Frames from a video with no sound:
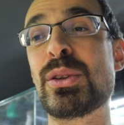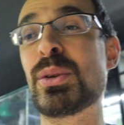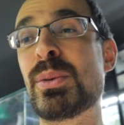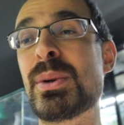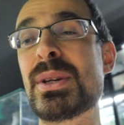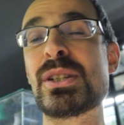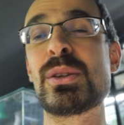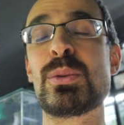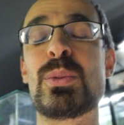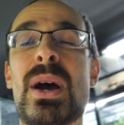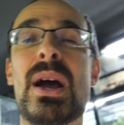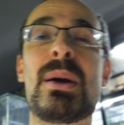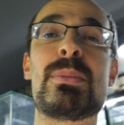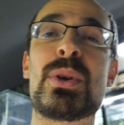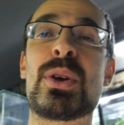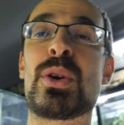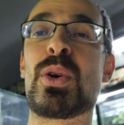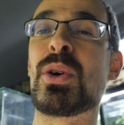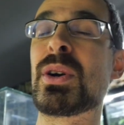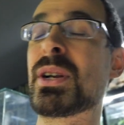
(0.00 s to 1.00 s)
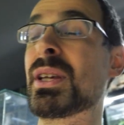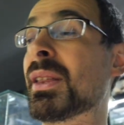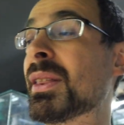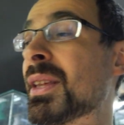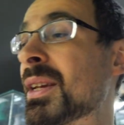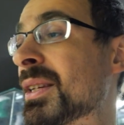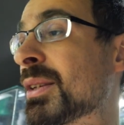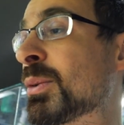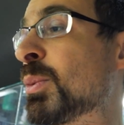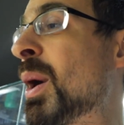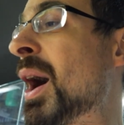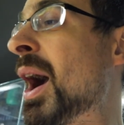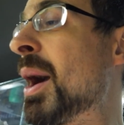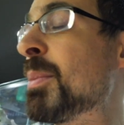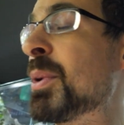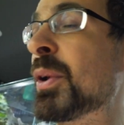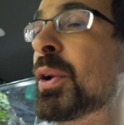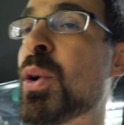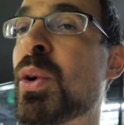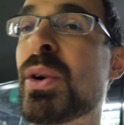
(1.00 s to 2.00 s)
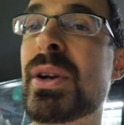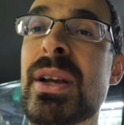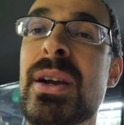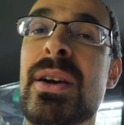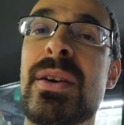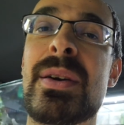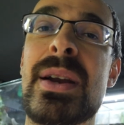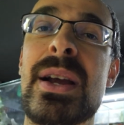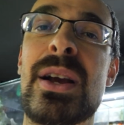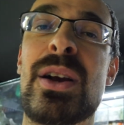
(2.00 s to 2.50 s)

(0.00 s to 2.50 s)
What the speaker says: the reason why I'm recording this, why I'm recording her